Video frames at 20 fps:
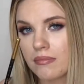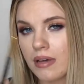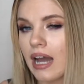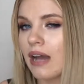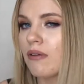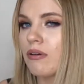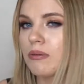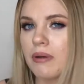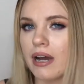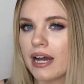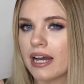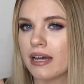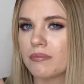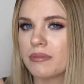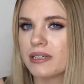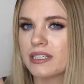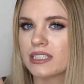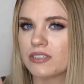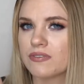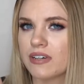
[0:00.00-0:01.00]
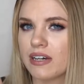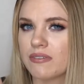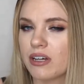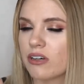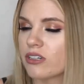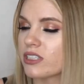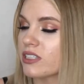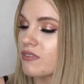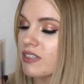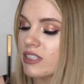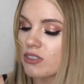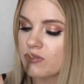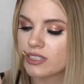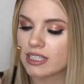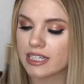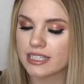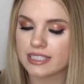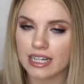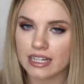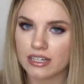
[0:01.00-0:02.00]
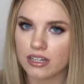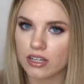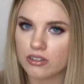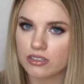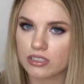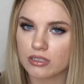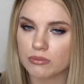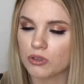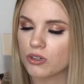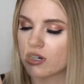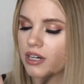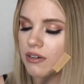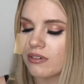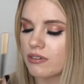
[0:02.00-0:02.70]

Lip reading: I would buy it because it's $5. If this was like $10 or more, I